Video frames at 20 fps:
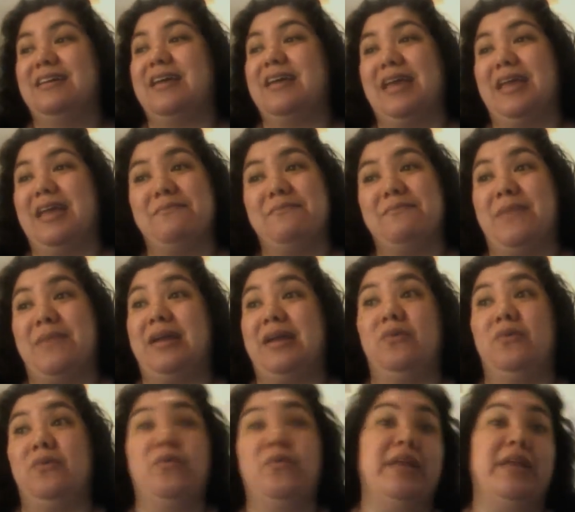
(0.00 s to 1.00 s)
It
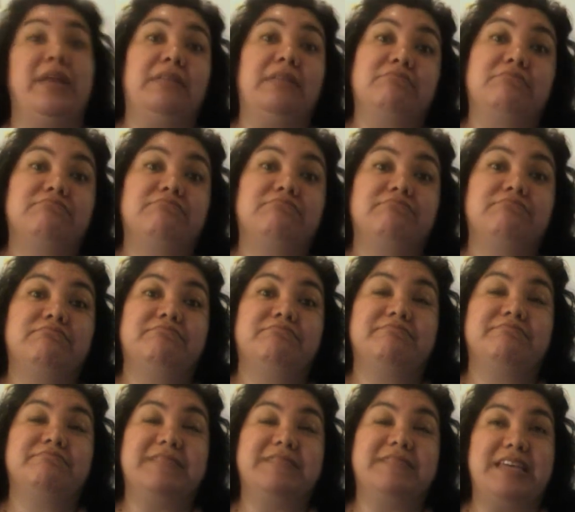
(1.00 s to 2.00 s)
might win
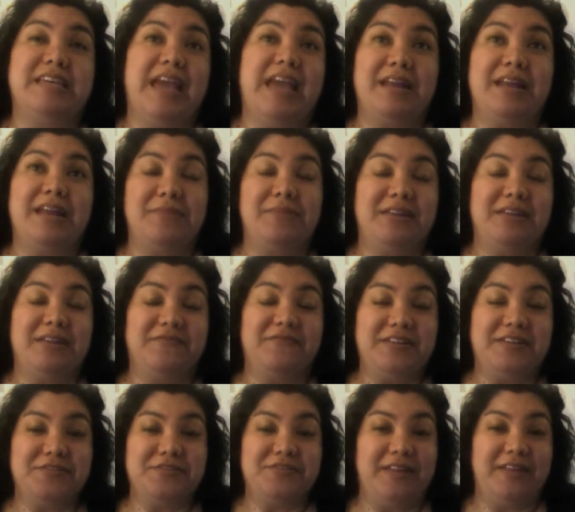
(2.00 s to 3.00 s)
the animated
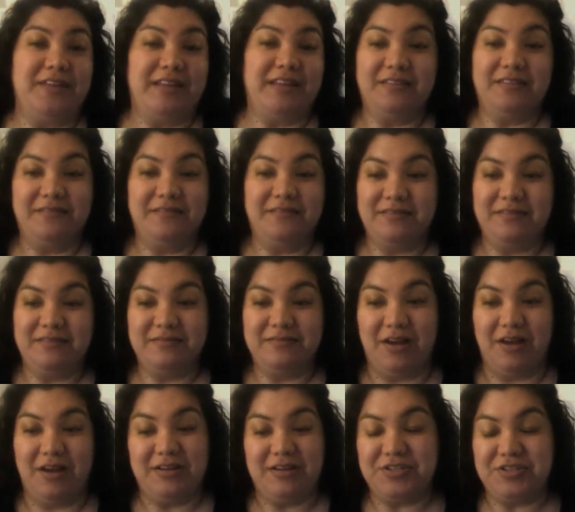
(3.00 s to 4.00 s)
feature length
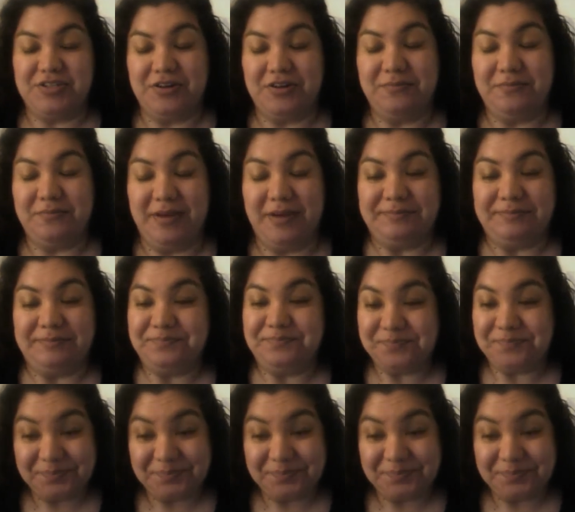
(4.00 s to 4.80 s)
Oscar, but